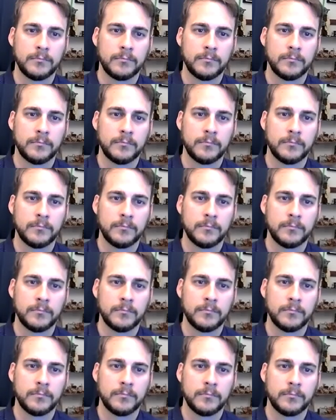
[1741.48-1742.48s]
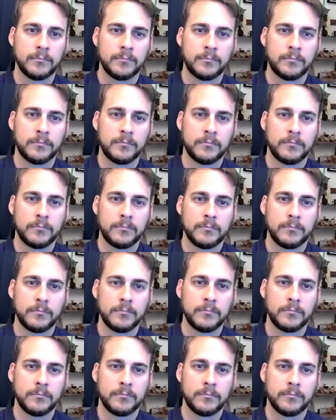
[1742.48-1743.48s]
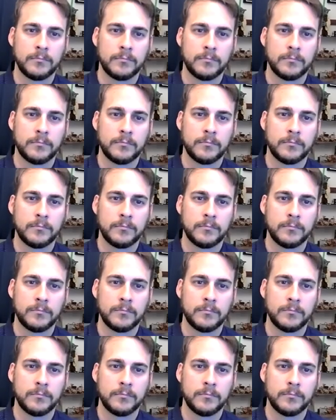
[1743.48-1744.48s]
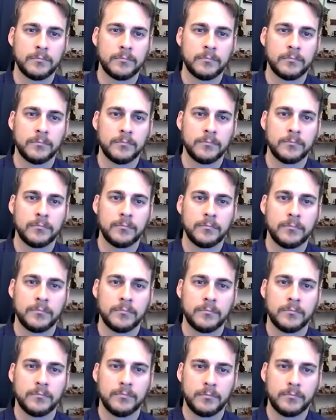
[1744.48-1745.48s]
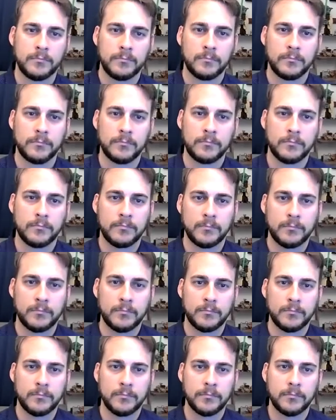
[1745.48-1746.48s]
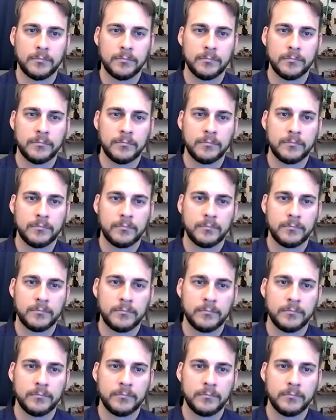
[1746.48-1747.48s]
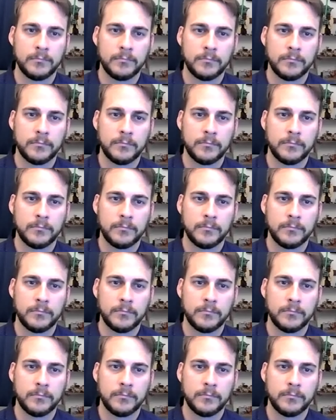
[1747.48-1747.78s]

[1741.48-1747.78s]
(silent)